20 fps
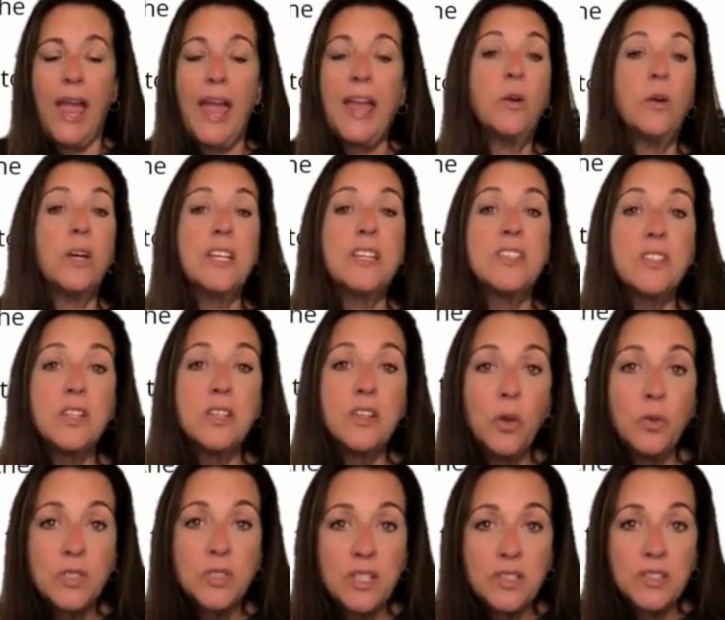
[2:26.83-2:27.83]
Aortic
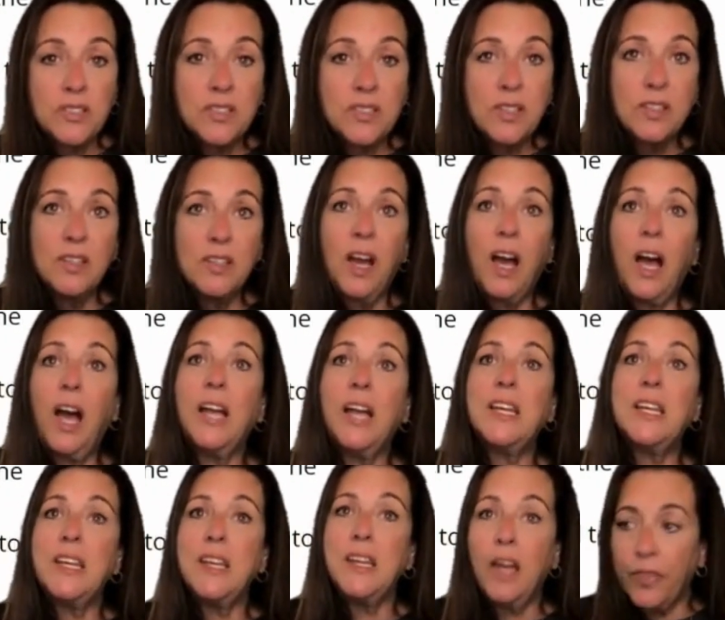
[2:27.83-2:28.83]
stenosis,
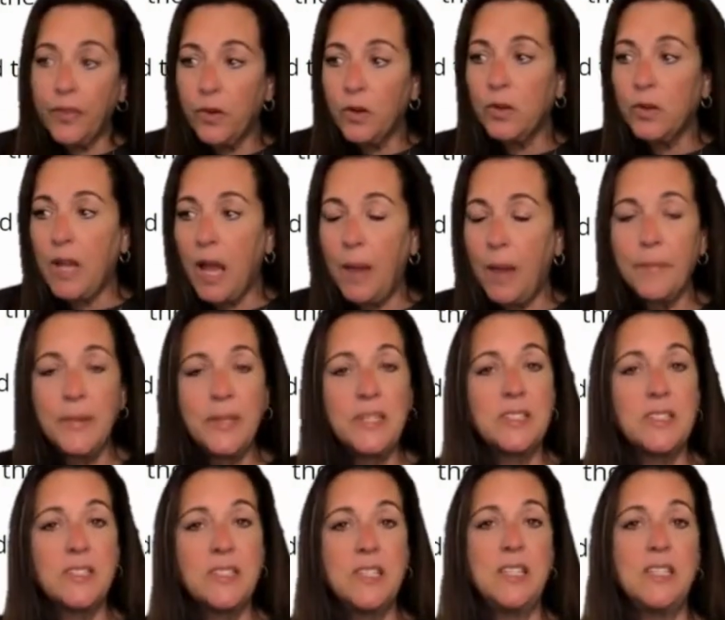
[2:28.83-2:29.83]
another common
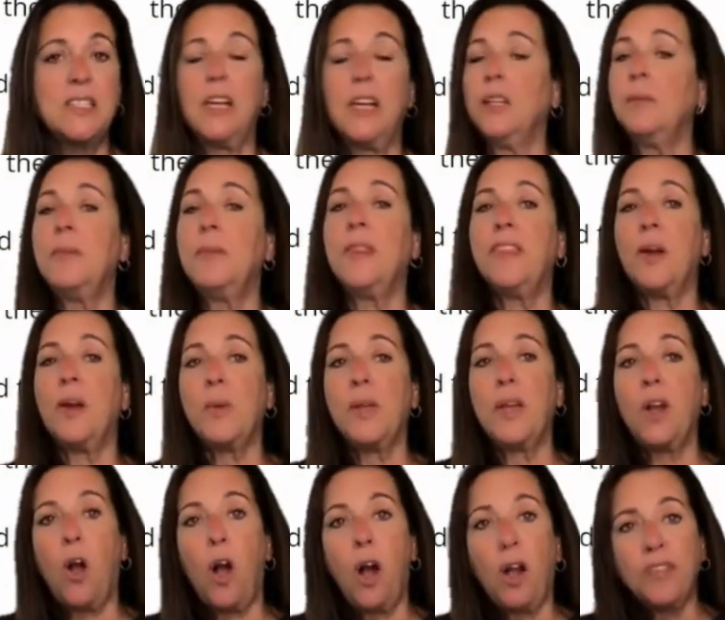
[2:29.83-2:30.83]
disease element that
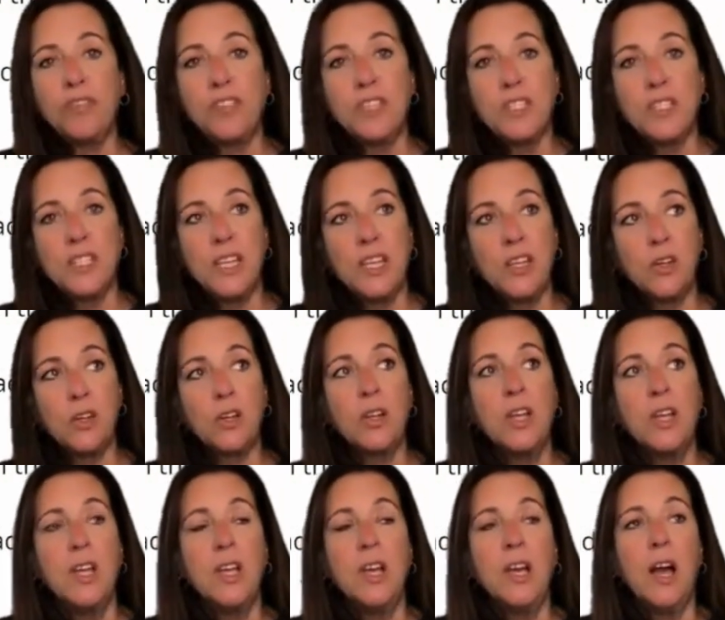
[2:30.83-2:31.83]
we often hear,